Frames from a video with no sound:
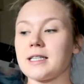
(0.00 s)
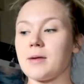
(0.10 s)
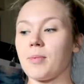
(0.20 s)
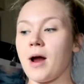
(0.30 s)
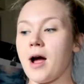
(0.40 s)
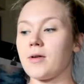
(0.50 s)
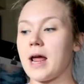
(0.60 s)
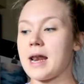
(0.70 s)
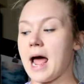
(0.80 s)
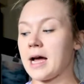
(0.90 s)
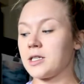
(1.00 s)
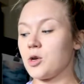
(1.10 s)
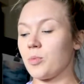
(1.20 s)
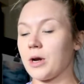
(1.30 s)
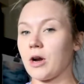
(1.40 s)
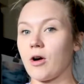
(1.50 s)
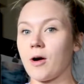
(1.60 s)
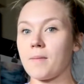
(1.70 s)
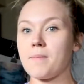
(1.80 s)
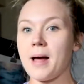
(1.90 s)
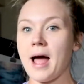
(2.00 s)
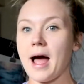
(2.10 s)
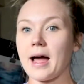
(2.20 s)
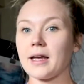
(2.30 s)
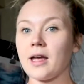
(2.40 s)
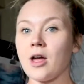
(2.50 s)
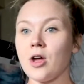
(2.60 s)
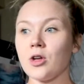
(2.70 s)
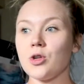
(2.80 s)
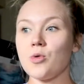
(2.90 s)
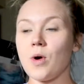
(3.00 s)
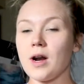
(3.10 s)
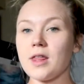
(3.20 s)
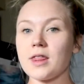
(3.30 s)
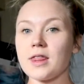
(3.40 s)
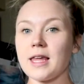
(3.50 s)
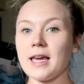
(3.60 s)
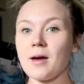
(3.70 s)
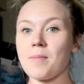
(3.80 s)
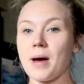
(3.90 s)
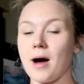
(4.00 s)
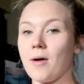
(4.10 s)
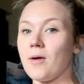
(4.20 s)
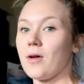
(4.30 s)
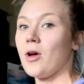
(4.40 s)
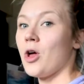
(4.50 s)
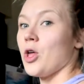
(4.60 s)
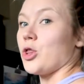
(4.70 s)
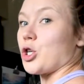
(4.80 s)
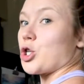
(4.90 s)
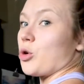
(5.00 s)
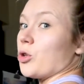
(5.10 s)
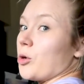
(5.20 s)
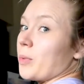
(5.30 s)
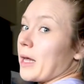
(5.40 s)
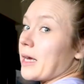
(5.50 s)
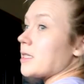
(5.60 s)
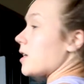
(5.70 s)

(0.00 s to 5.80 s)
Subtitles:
proud, and as you bring your arm back, you want to think about the shoulder blades